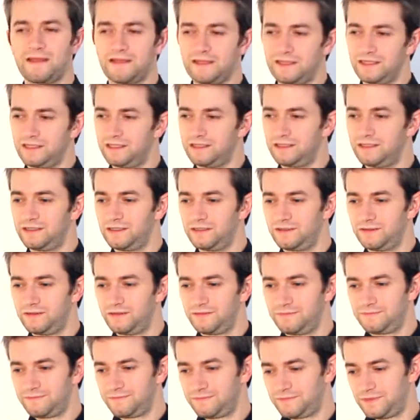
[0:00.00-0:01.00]

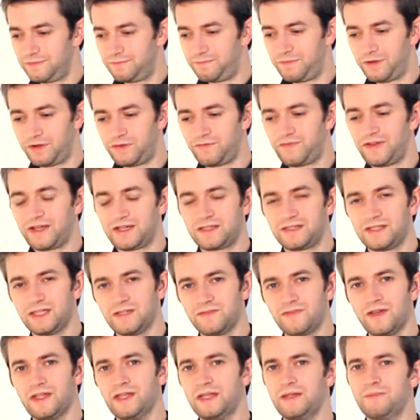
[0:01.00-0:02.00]
the
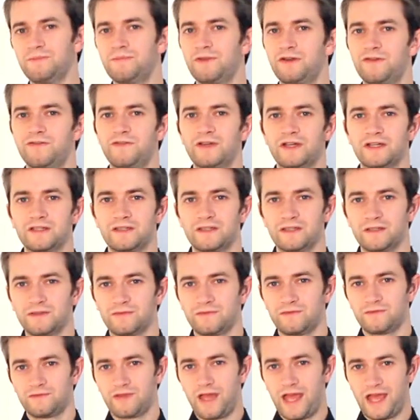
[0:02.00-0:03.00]
perfective and
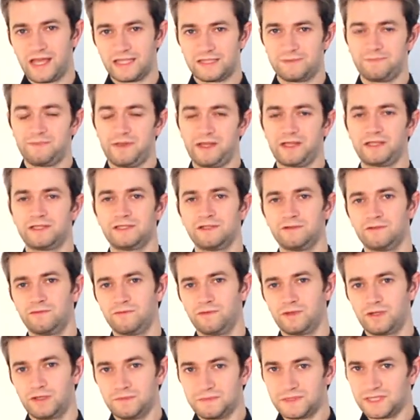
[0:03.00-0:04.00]
imperfective aspects of
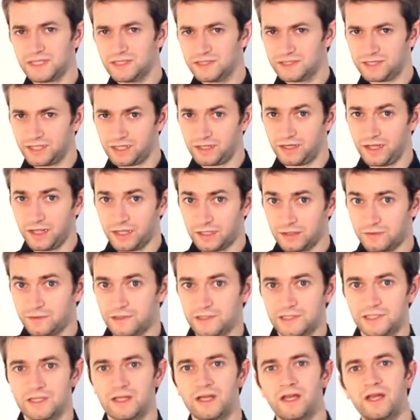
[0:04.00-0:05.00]
verbs in Czech
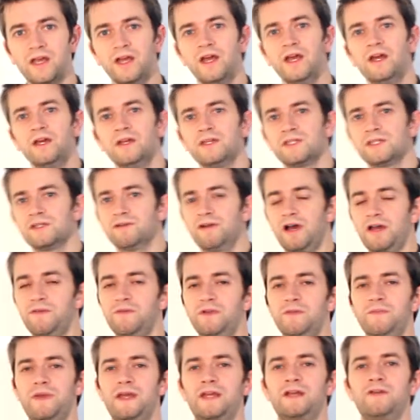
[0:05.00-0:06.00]
language. So I
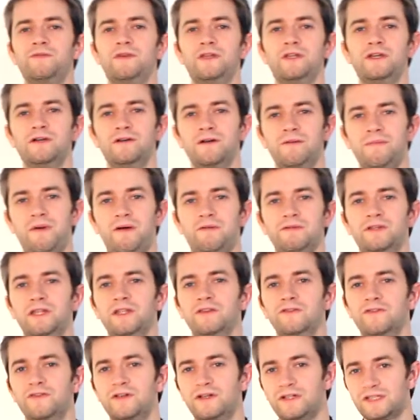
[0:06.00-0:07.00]
will make a video about
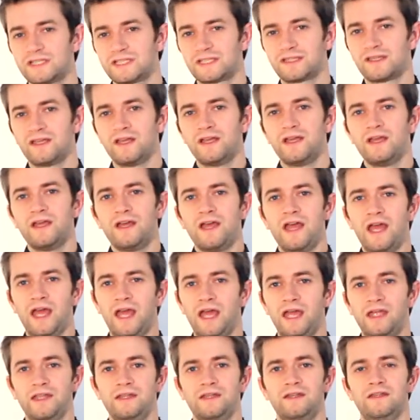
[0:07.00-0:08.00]
that first,
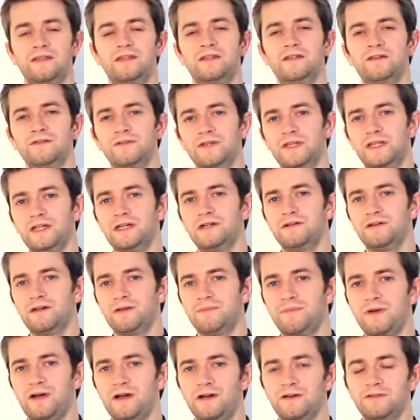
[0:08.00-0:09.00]
and the video
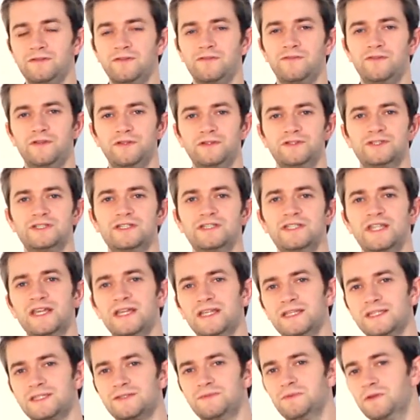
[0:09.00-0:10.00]
about future
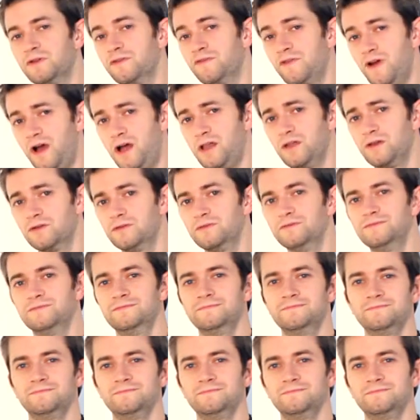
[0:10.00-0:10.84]
tense will follow.